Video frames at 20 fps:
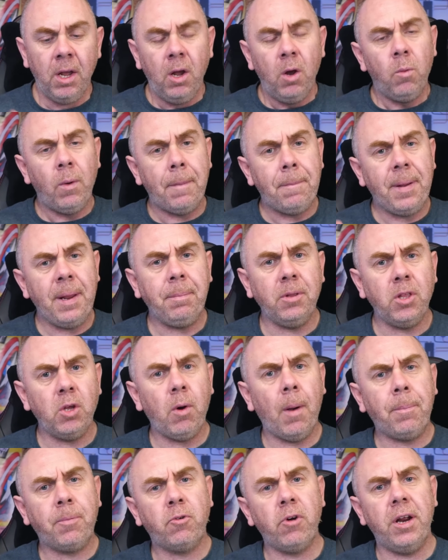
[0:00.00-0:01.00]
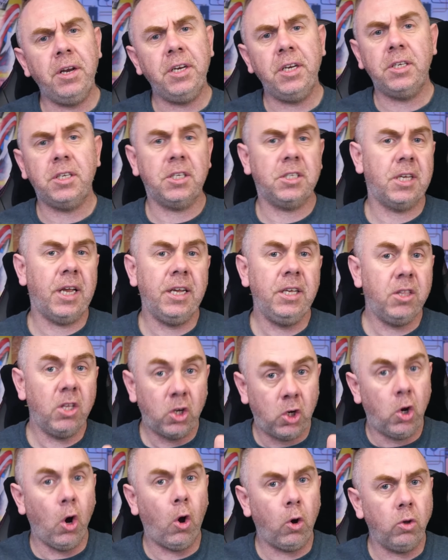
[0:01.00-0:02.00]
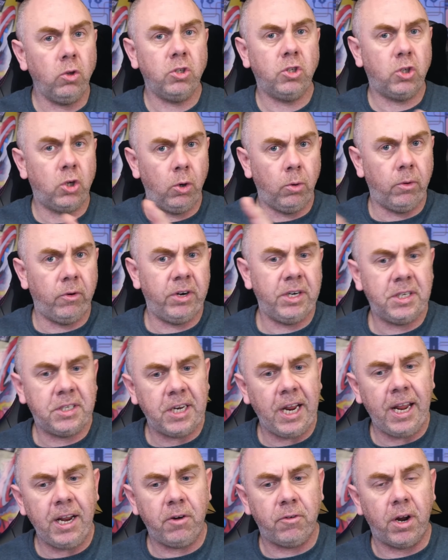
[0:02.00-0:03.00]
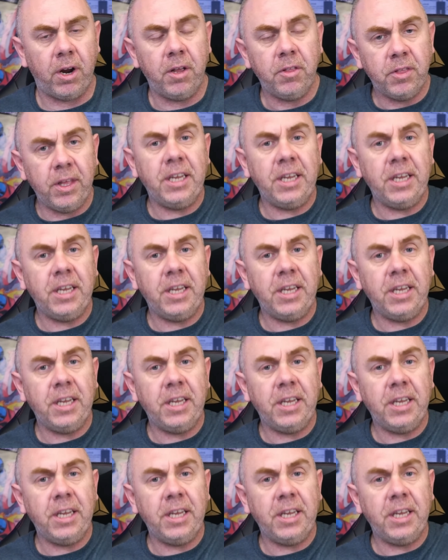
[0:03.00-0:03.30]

When people who upgraded to say the Goggles 2 or Integra,